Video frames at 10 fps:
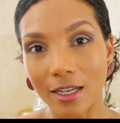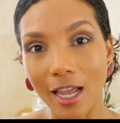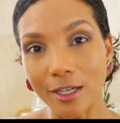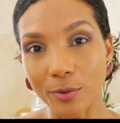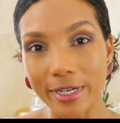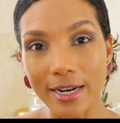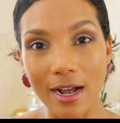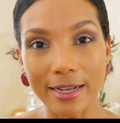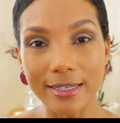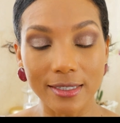and green
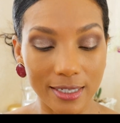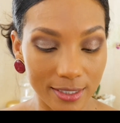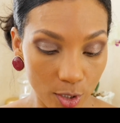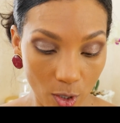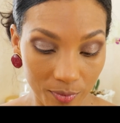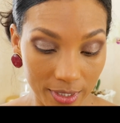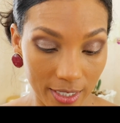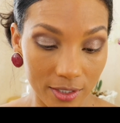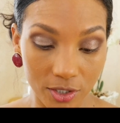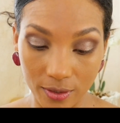eyes, this
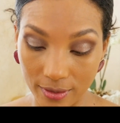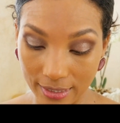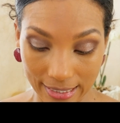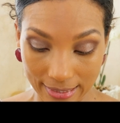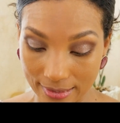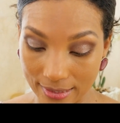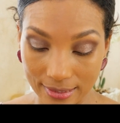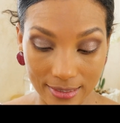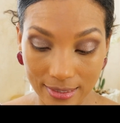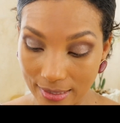combination,
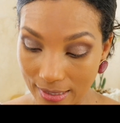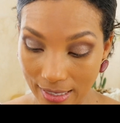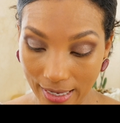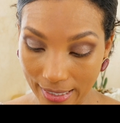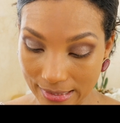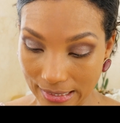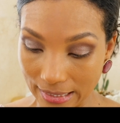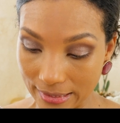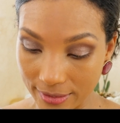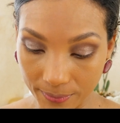it's
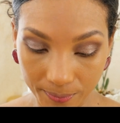Excellent.